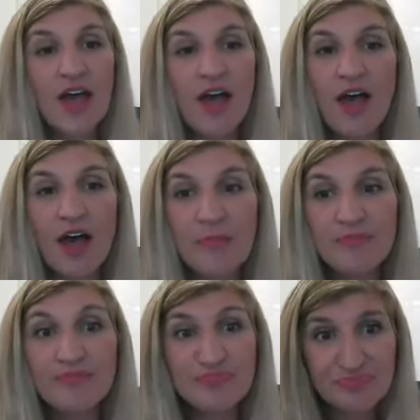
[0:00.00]
Now,
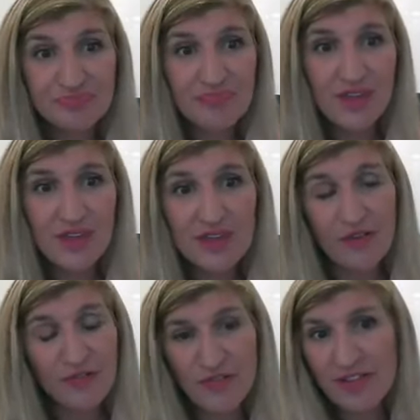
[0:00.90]

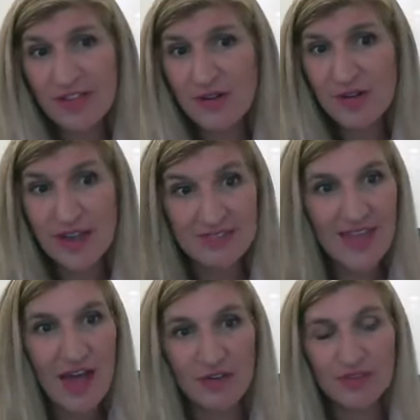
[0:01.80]
if you're filing your case
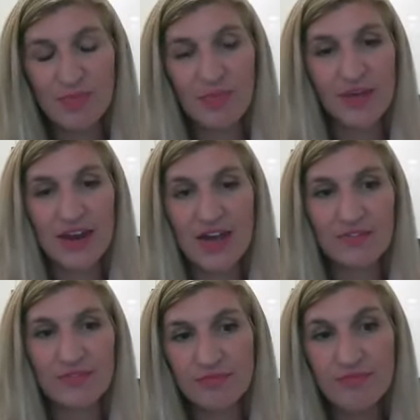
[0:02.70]
now, it's probably going to
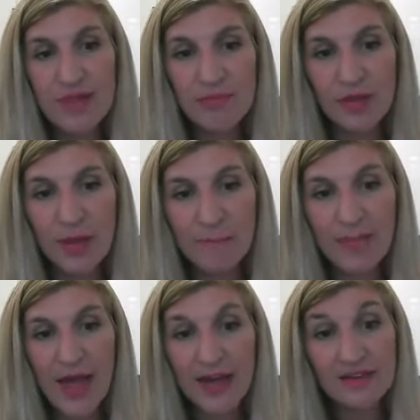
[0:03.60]
have minimal
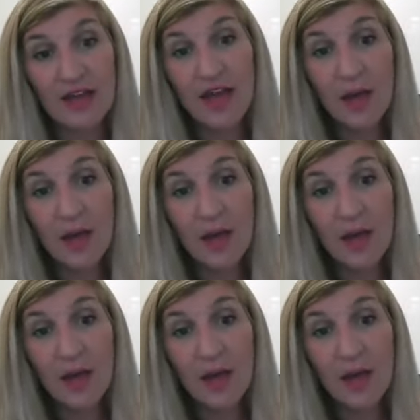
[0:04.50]
impact,